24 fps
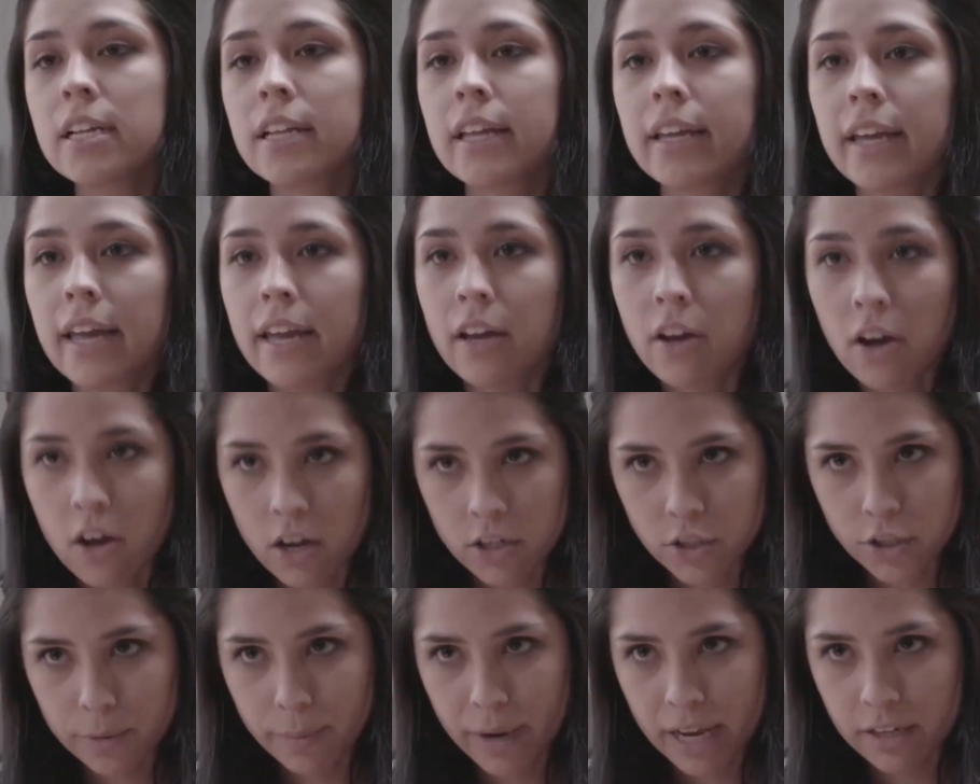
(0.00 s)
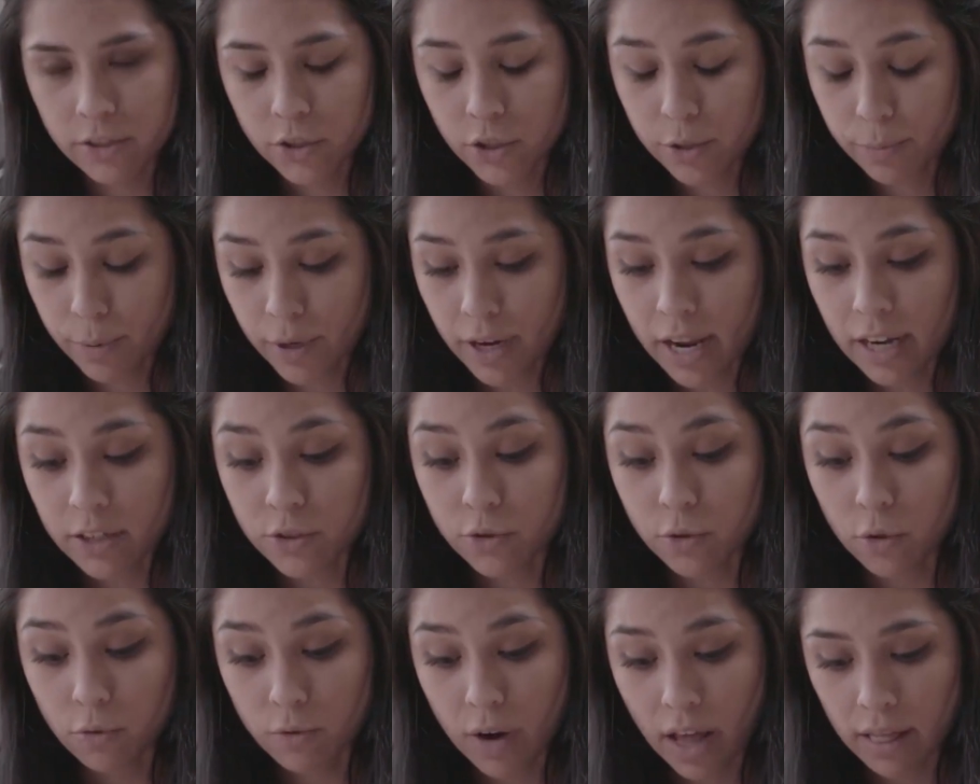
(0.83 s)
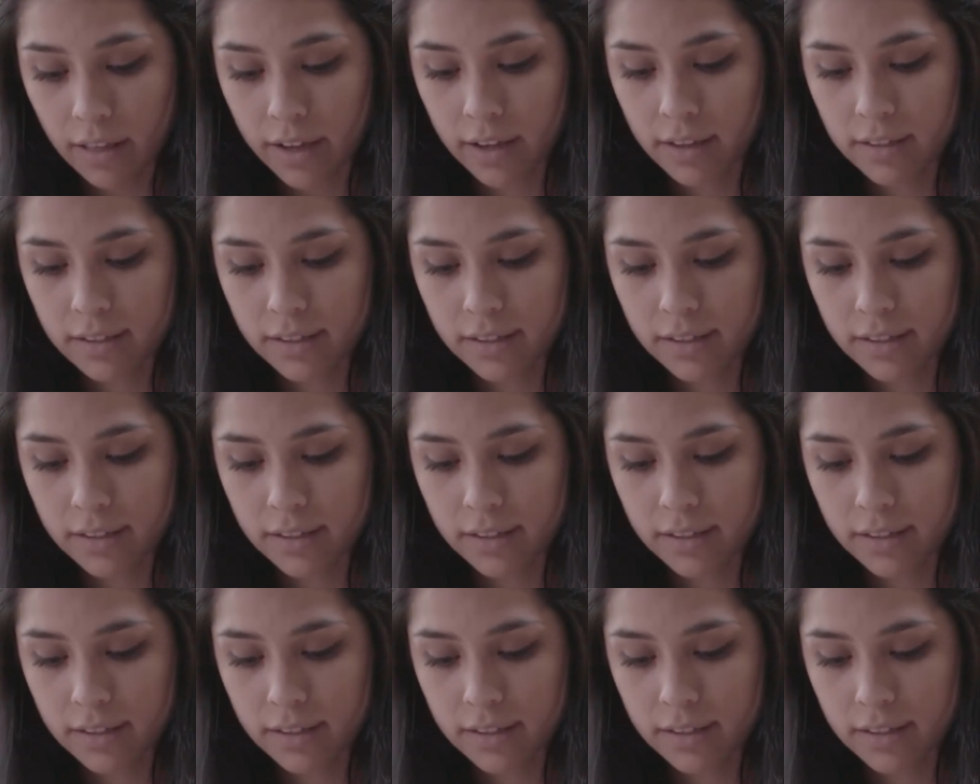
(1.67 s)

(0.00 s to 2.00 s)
how can we make that look cinematic? Well,